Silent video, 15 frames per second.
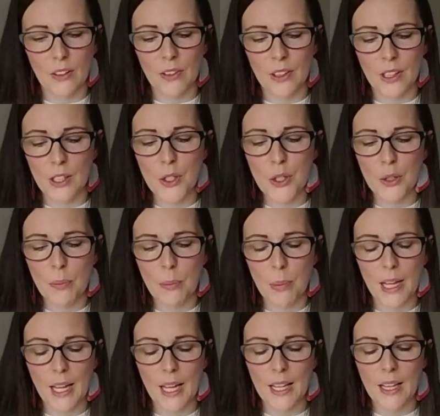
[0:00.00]
than it should
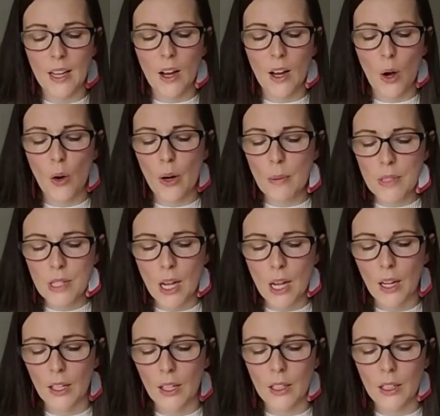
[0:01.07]
be, or I'm
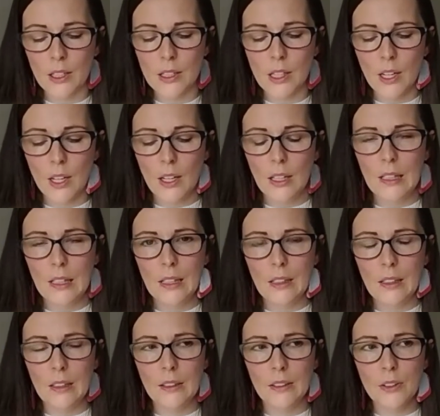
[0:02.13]
tired,
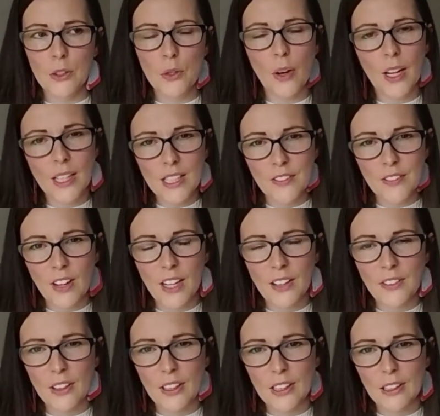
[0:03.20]
trying to find
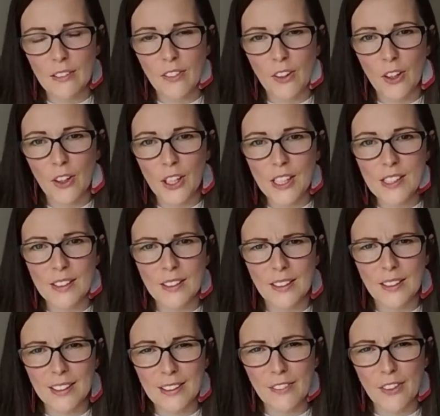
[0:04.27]
the little voice
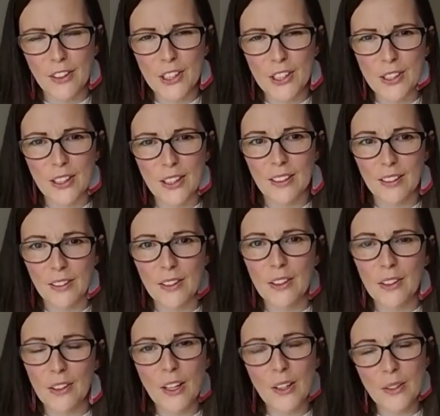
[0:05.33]
that
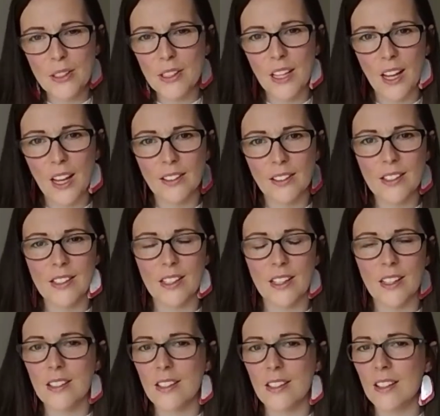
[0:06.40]
knows the
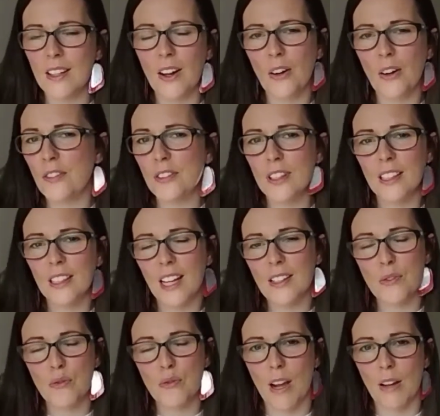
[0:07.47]
answers, that often gets
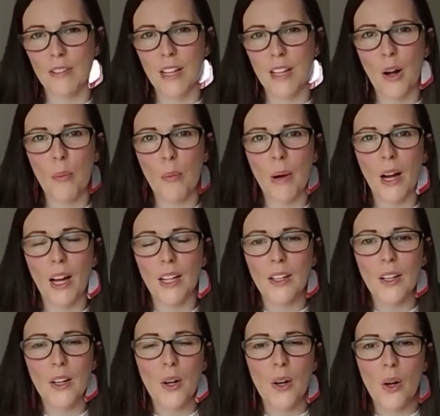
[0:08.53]
drowned out by
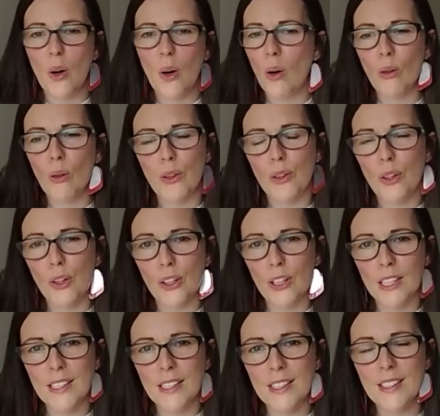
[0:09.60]
all the
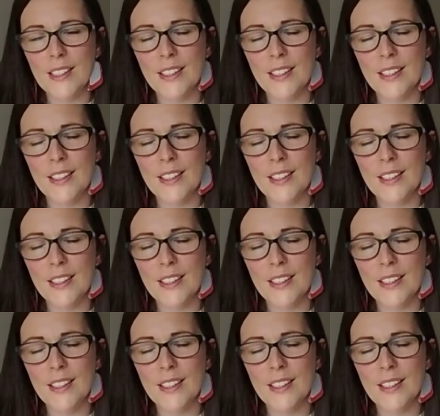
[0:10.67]
noise.